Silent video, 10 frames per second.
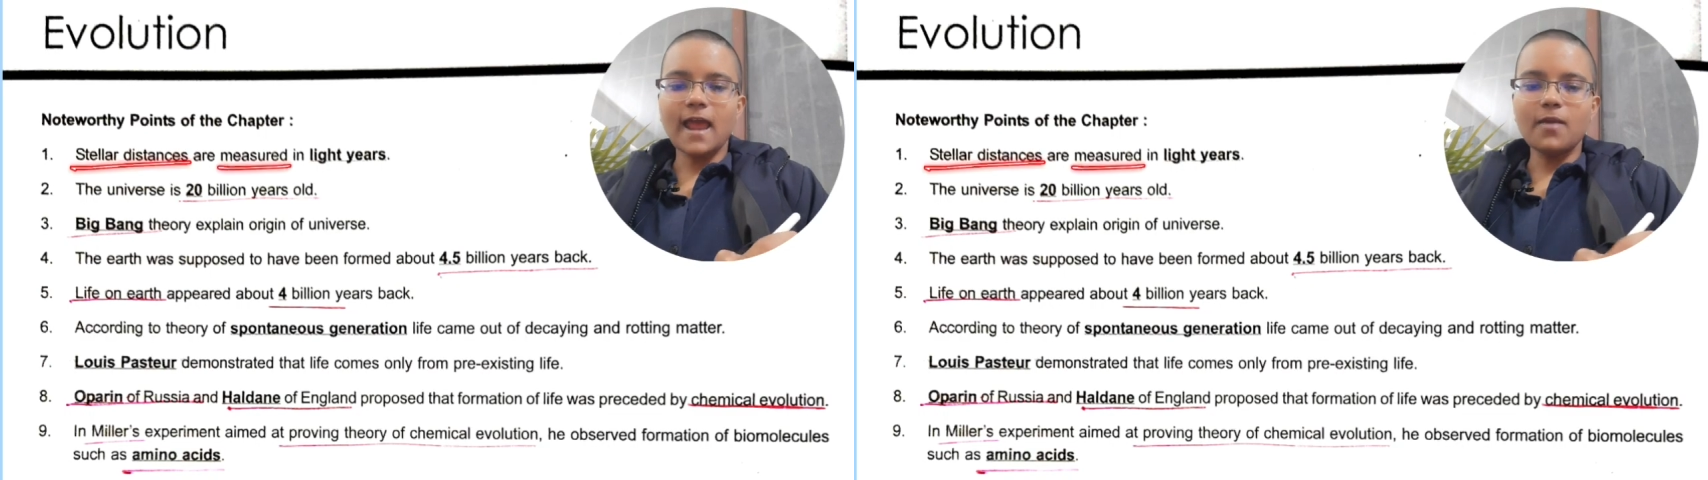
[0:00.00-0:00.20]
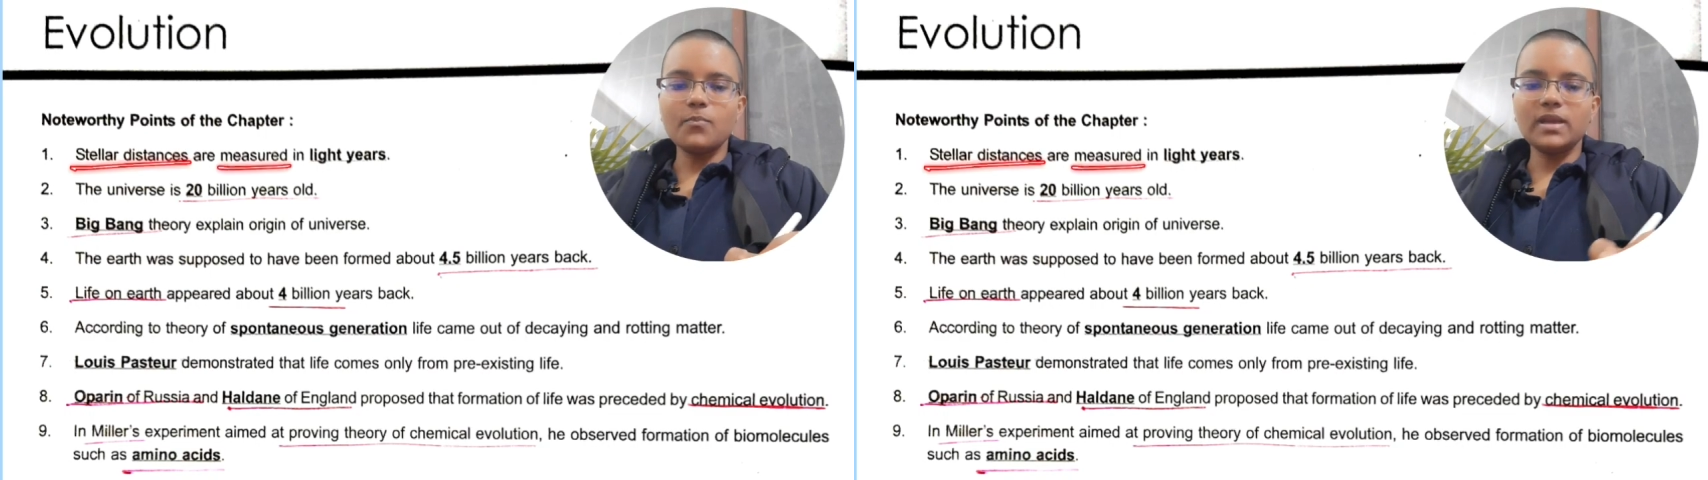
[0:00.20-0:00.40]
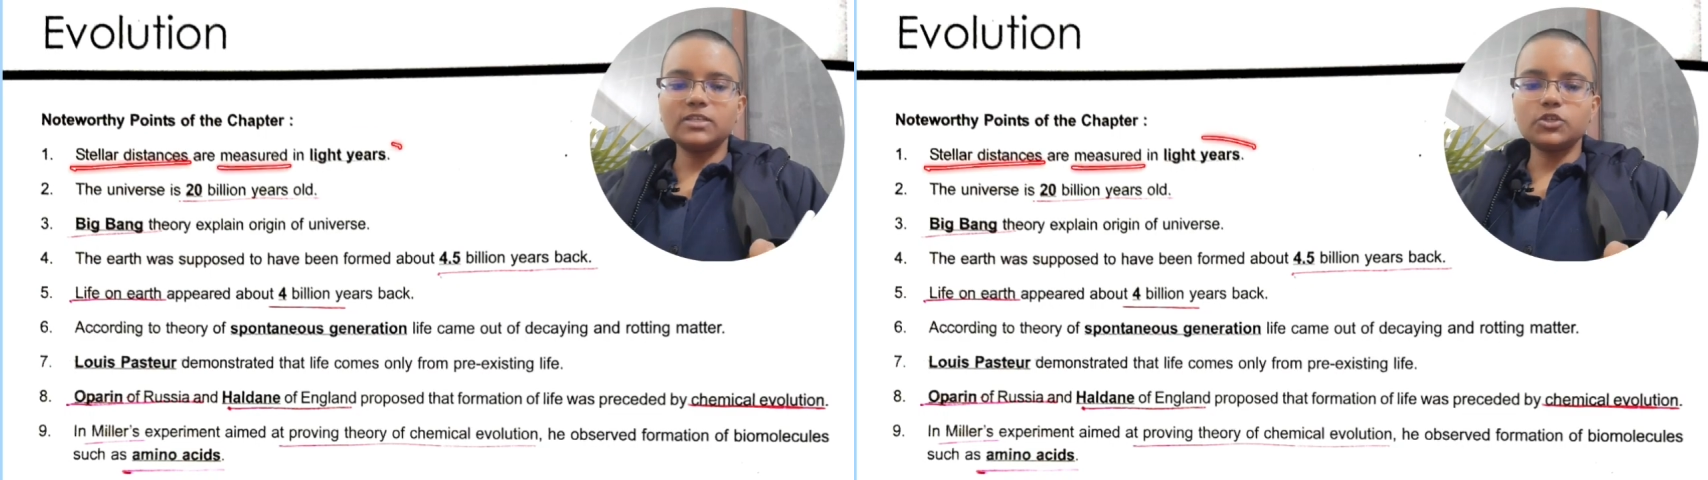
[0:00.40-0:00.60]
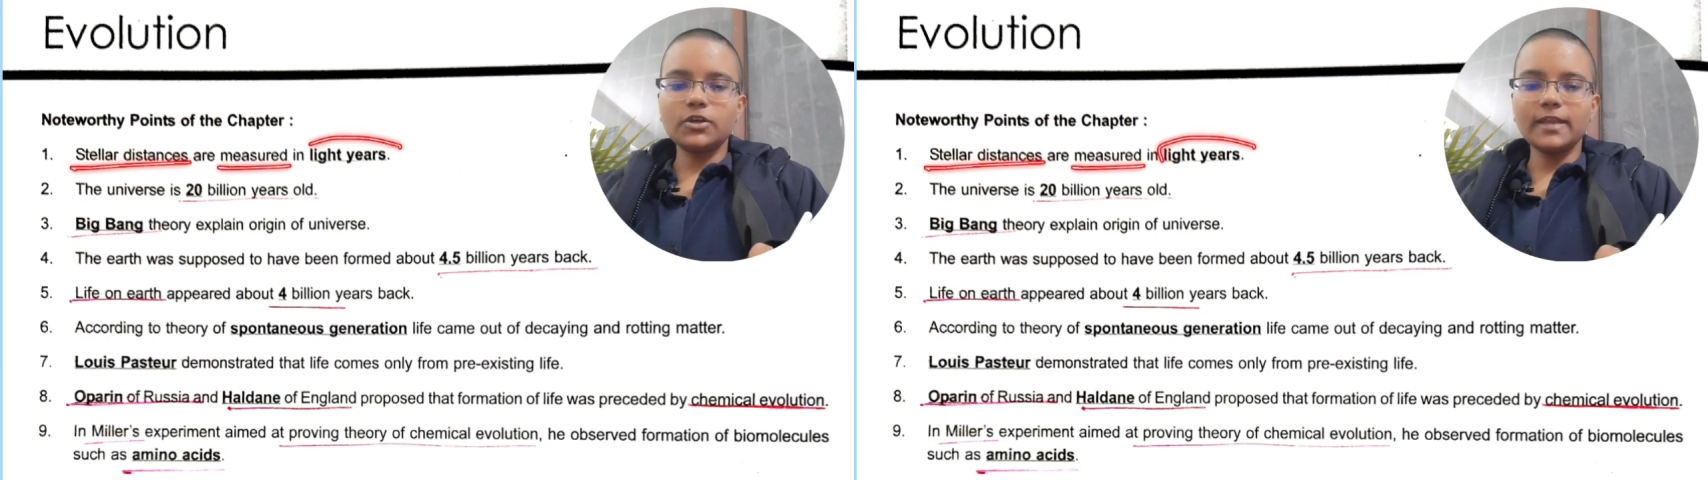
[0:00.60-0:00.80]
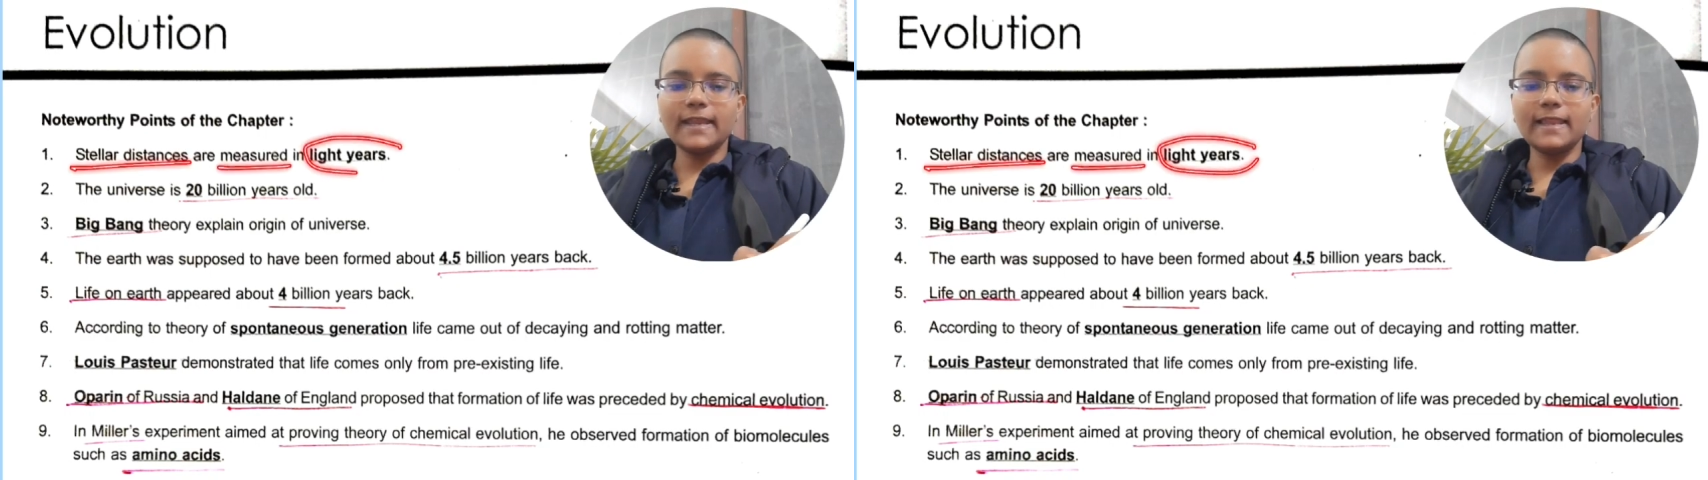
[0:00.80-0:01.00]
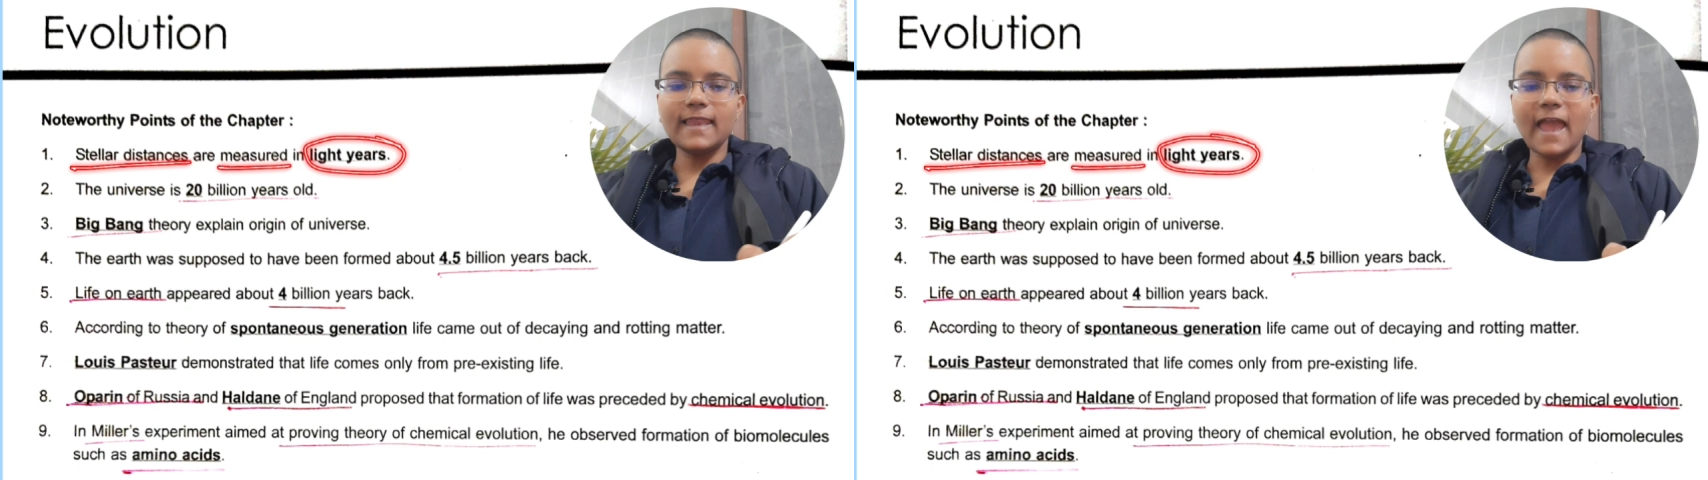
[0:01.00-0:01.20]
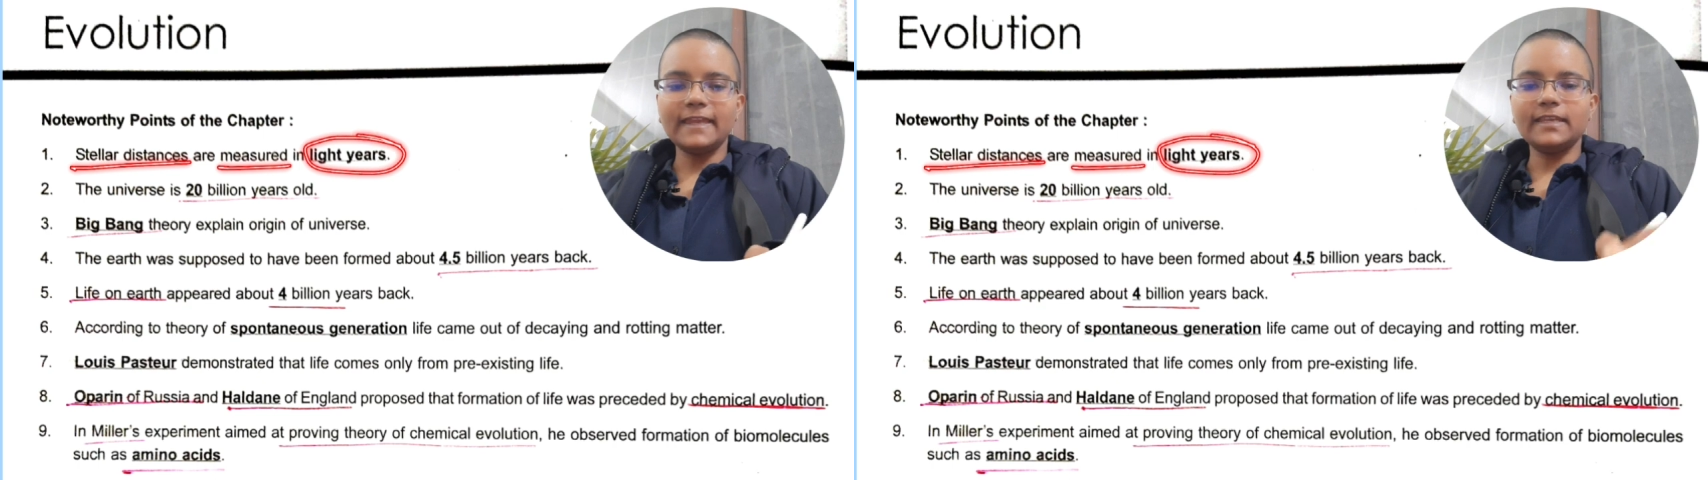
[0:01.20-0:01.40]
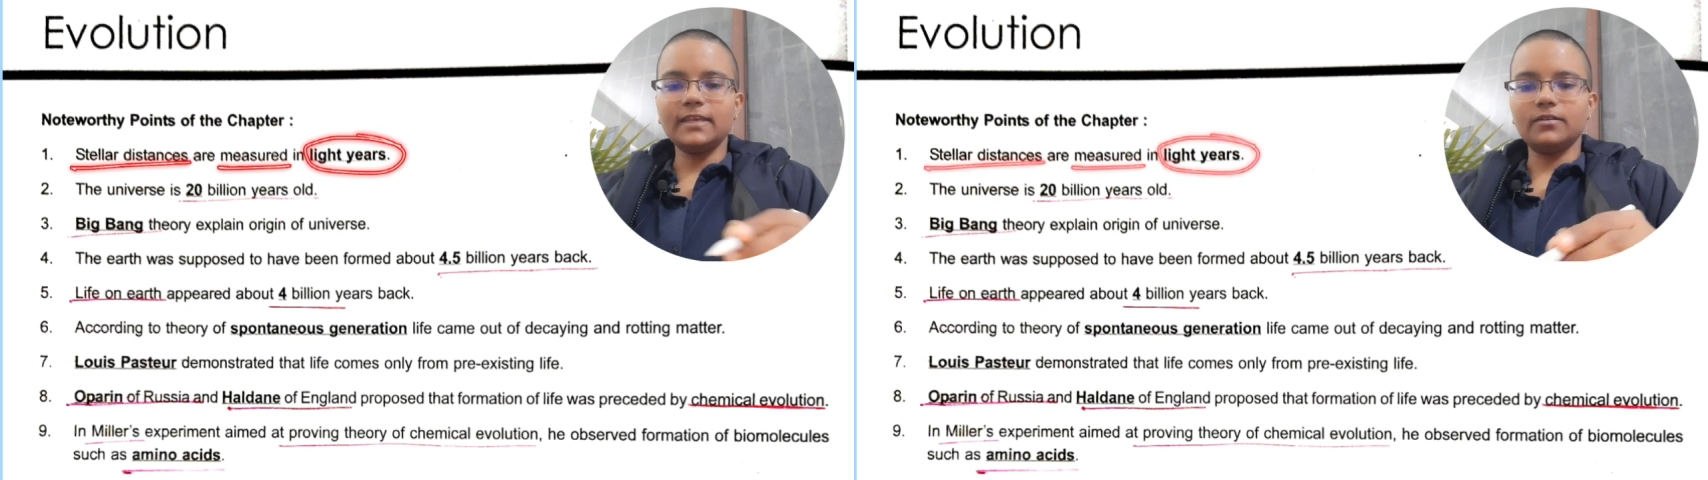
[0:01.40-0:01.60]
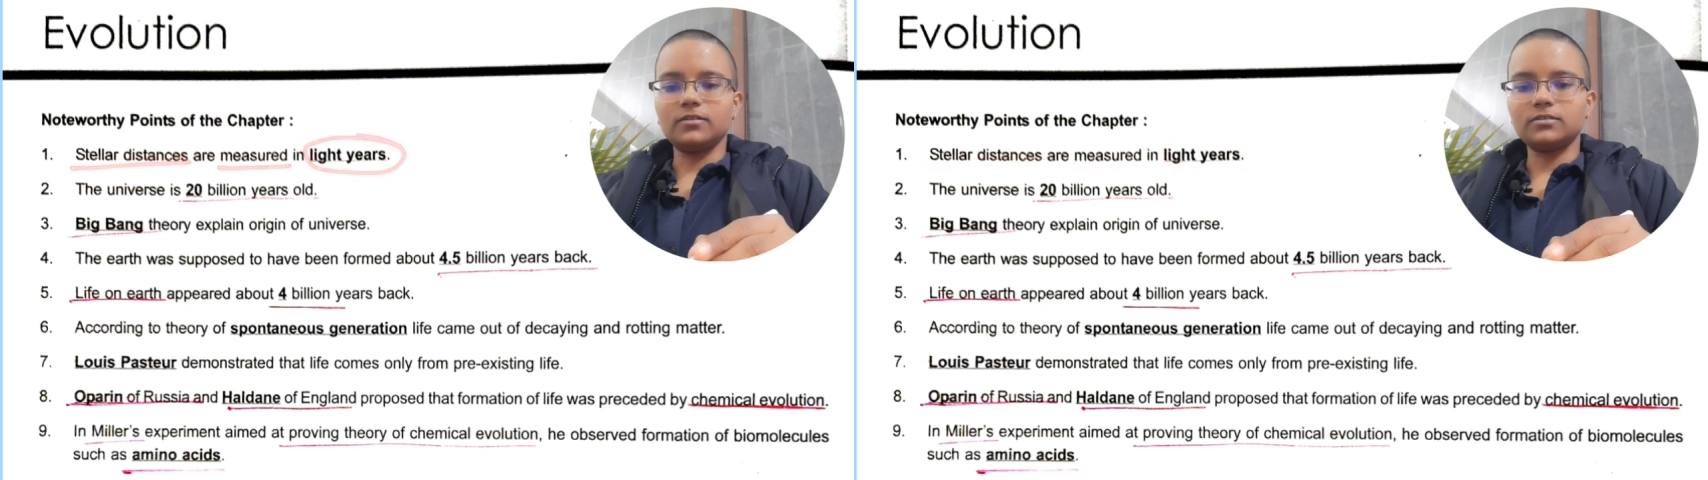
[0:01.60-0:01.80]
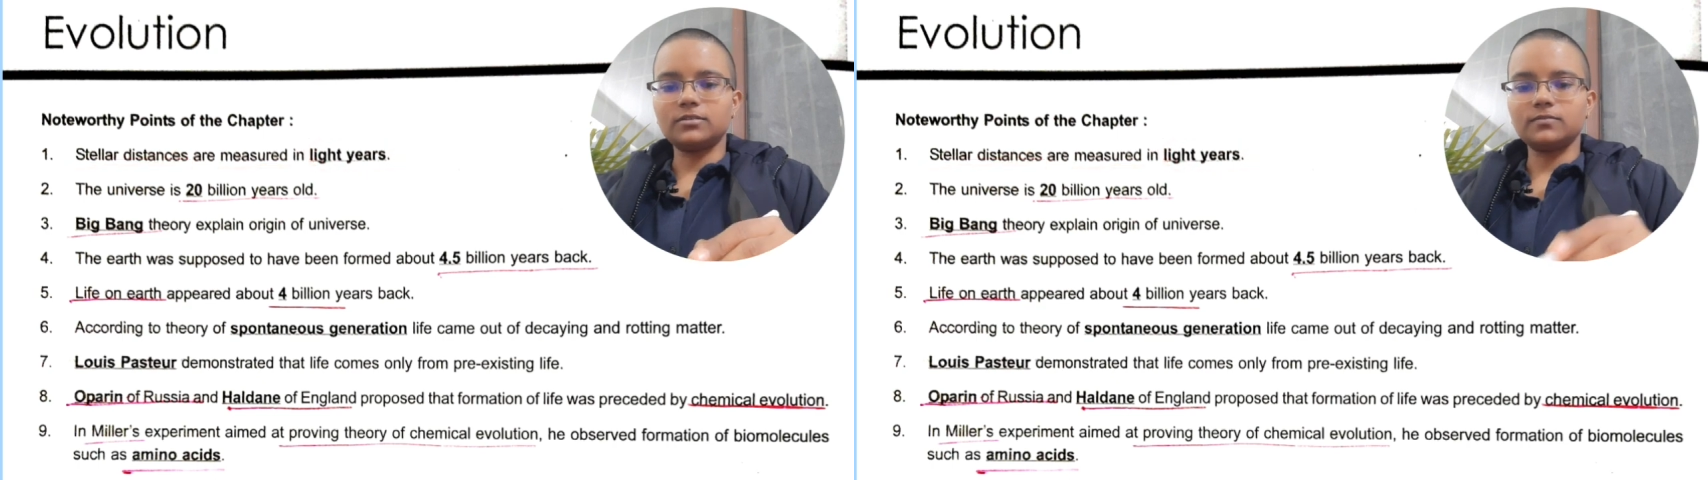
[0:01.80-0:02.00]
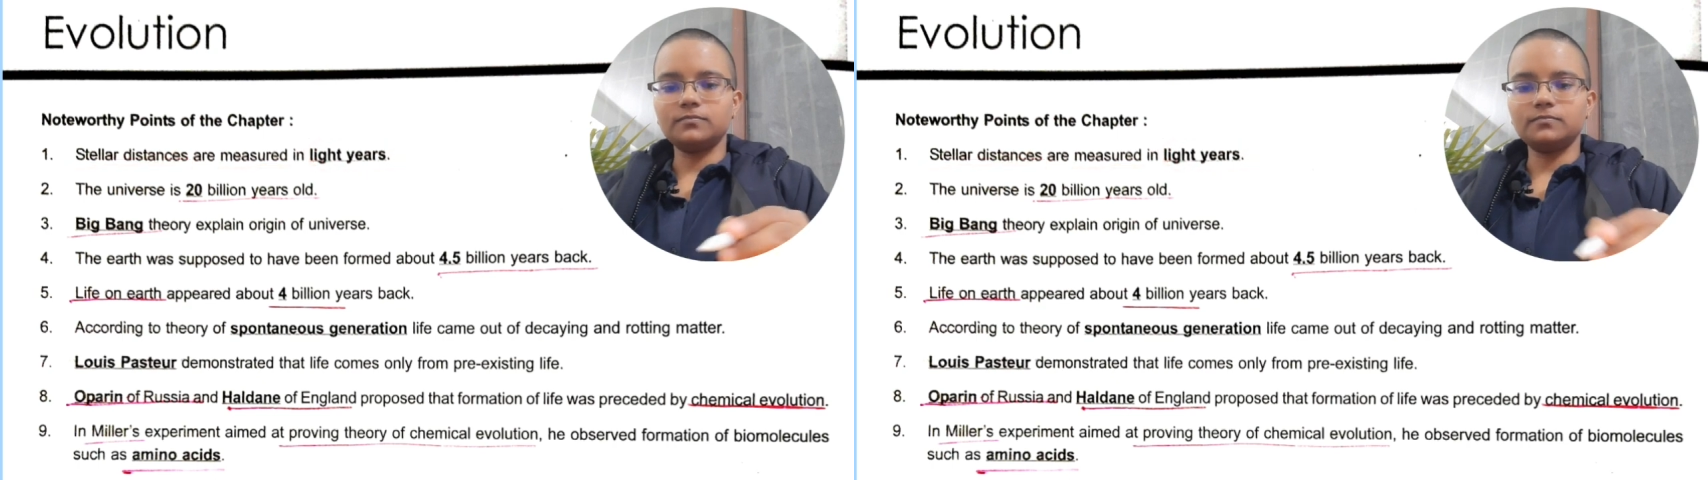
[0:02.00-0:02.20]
are measured in light years.